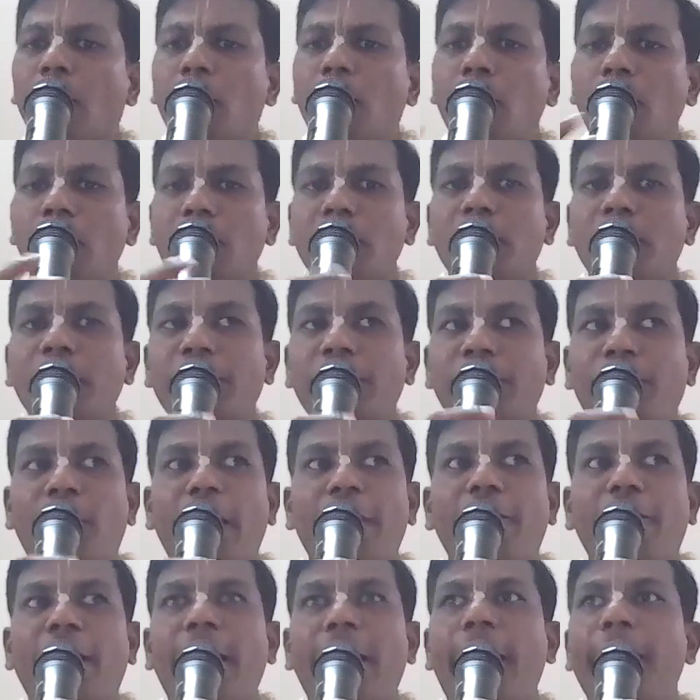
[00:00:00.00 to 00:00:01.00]

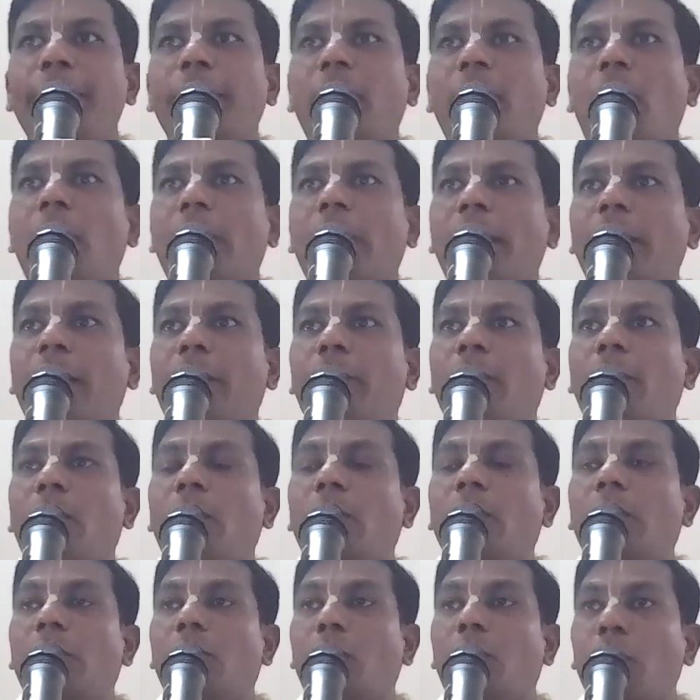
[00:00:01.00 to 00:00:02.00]
why I'm talking
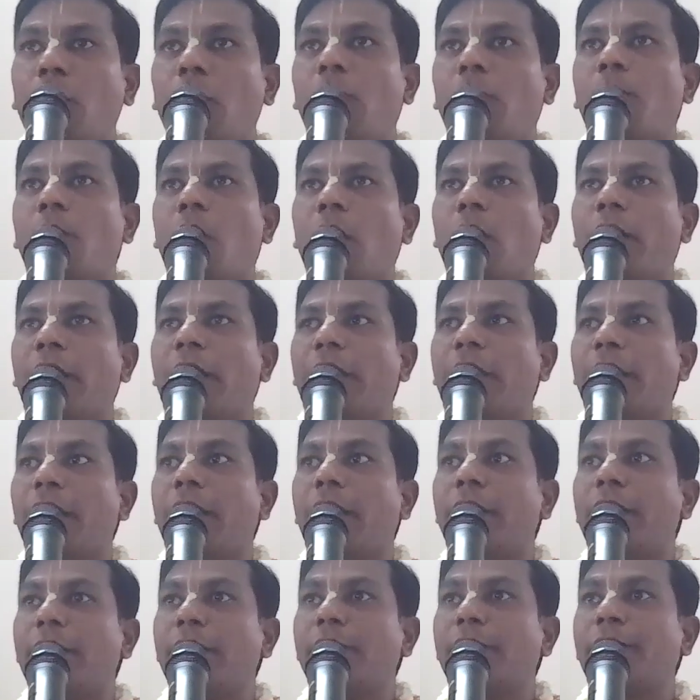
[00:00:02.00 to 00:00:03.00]
about Guru more
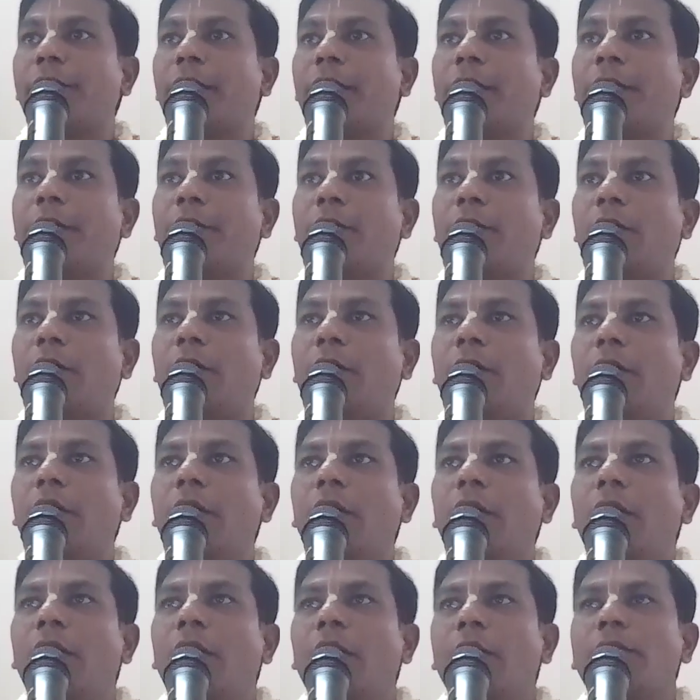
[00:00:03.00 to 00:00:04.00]
here is that, you know,
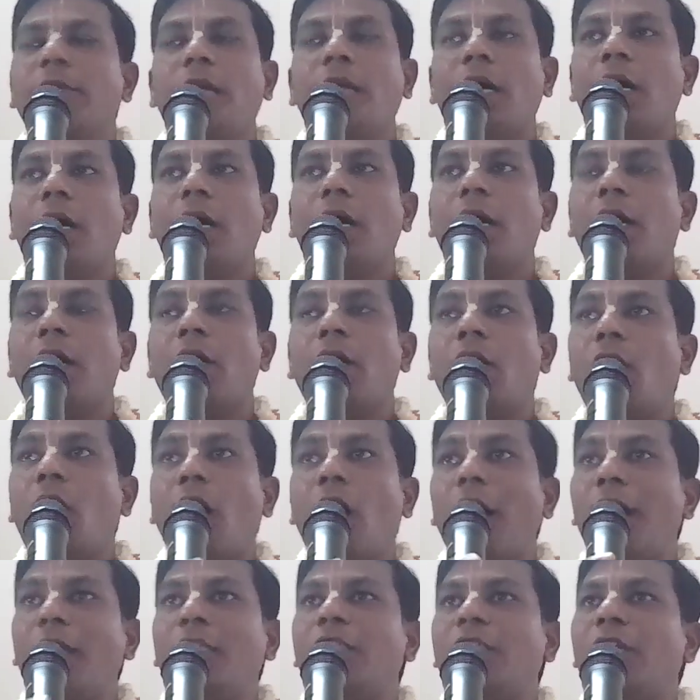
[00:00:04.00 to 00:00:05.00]
the
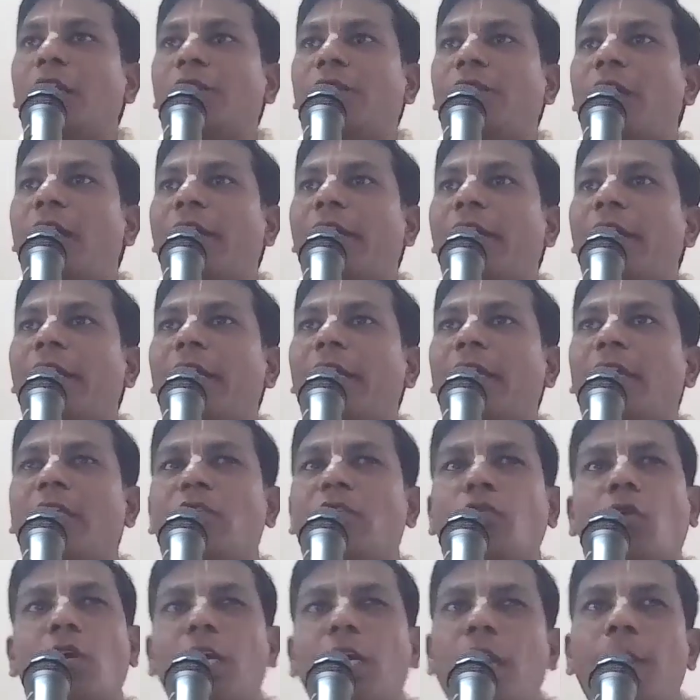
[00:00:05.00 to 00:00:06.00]
knowledge that we are getting
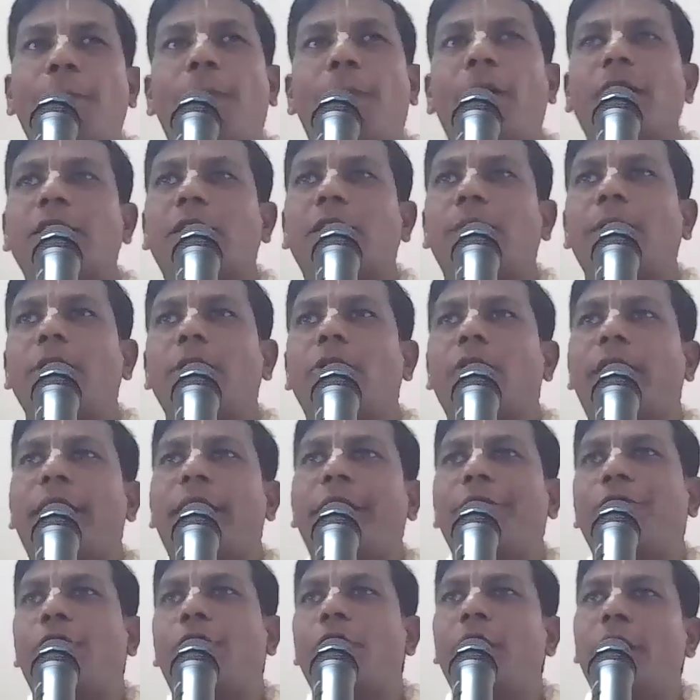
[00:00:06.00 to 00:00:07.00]
is only possible to
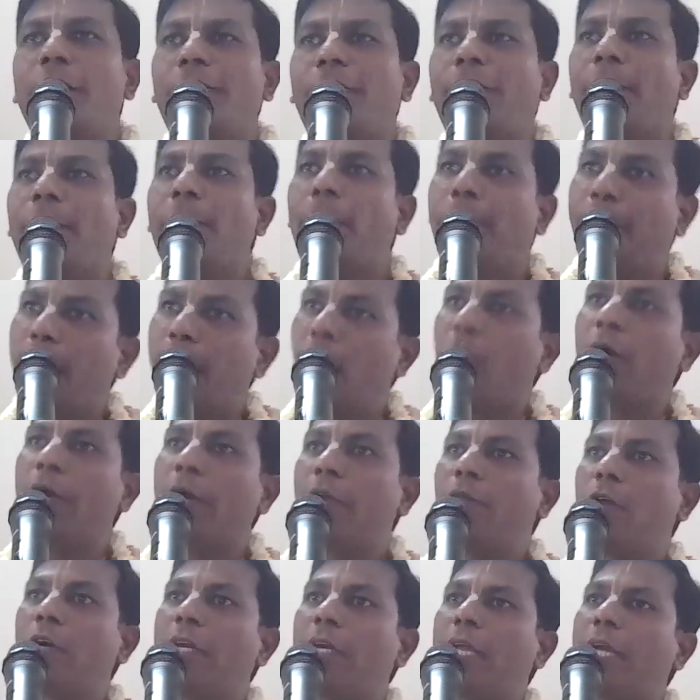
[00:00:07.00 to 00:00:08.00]
get only from a
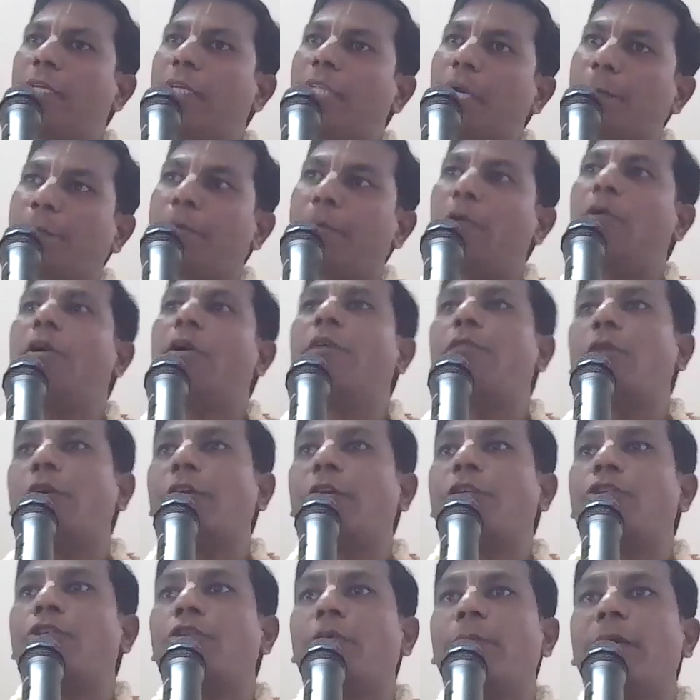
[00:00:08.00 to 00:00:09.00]
pure devotee, and that pure
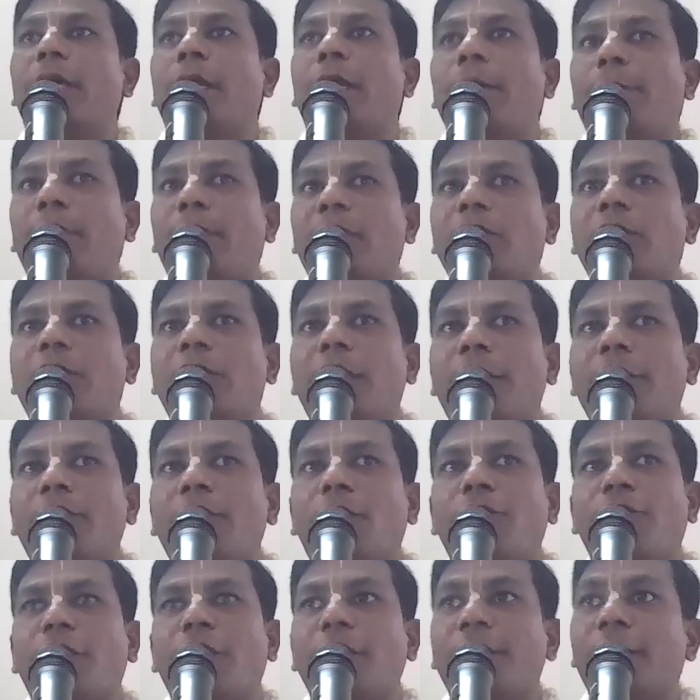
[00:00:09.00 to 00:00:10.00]
devotee should be a representative
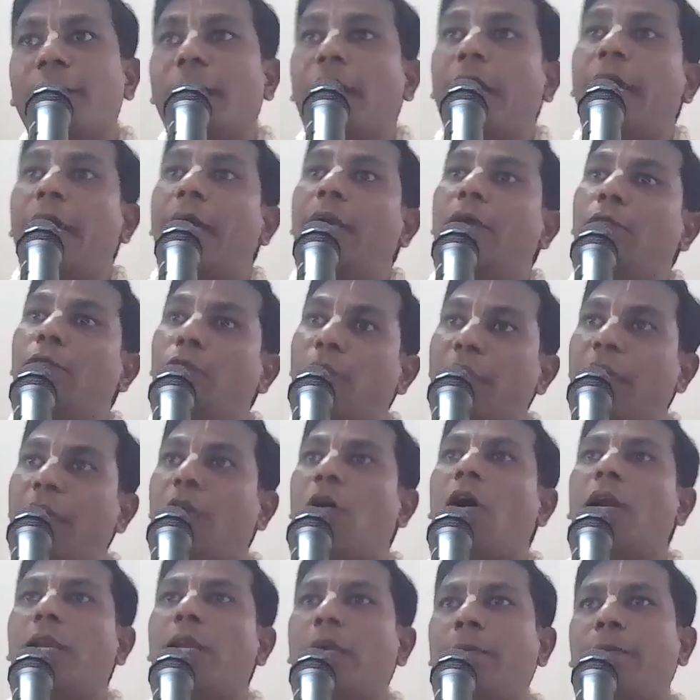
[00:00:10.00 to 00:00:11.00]
of Krishna, and
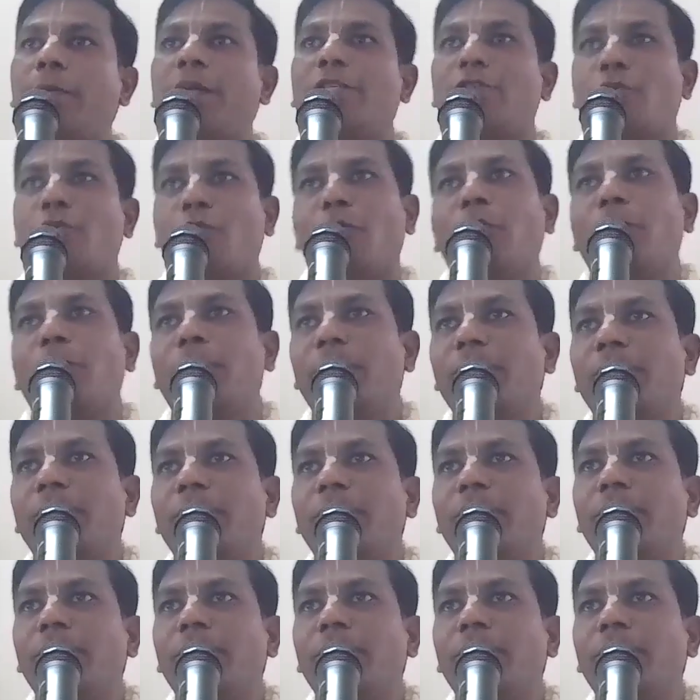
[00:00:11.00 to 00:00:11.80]
we call him as a Guru.